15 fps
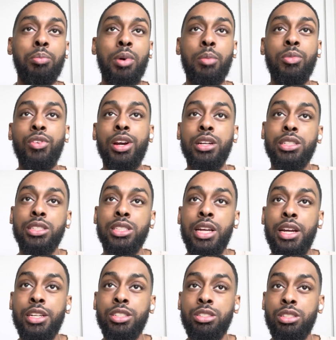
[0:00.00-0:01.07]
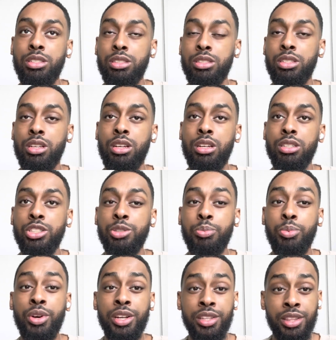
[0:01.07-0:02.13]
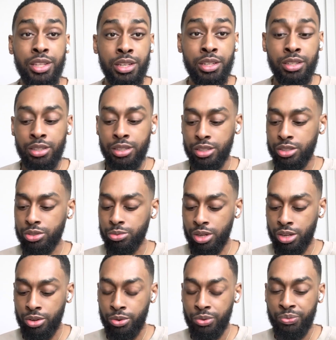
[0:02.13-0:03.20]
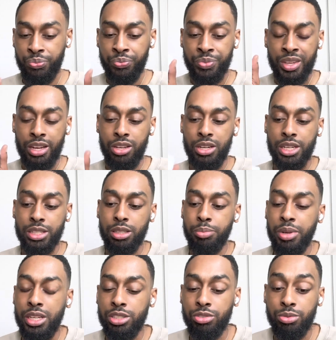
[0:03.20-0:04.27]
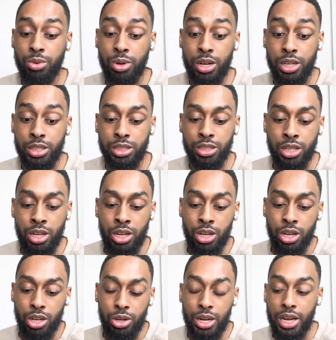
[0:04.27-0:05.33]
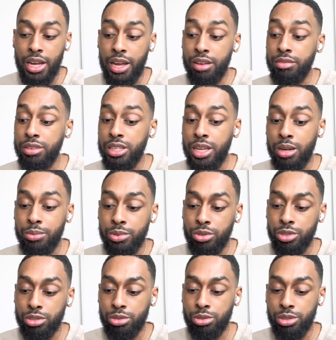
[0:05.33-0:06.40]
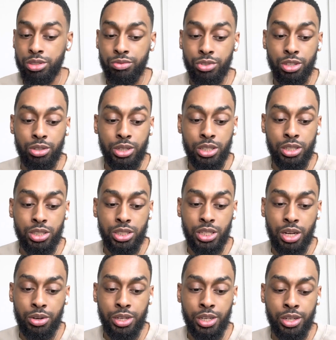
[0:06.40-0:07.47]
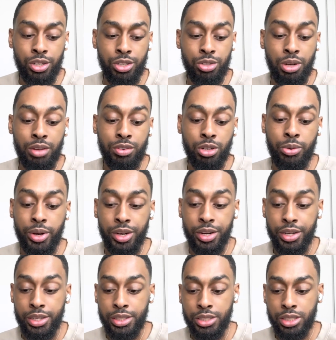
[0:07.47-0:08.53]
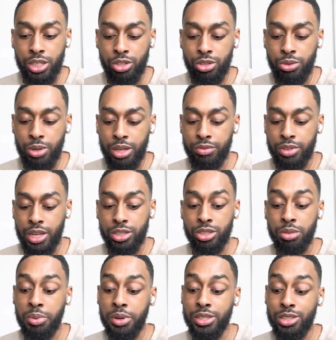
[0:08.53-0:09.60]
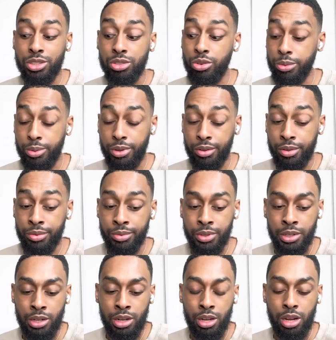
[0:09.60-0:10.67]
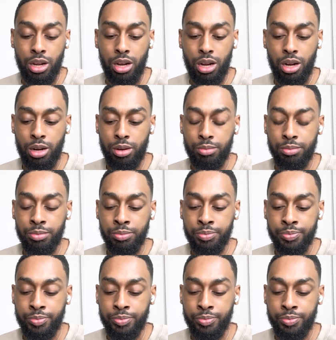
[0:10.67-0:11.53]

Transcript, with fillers: by Mariah the uh, Spread Thin as well. You got the Page of Wands. You got heavy Capricorn towards Virgo energy out here. You do have Aquarius and you do have Cancer, Pisces, Scorpio. Um,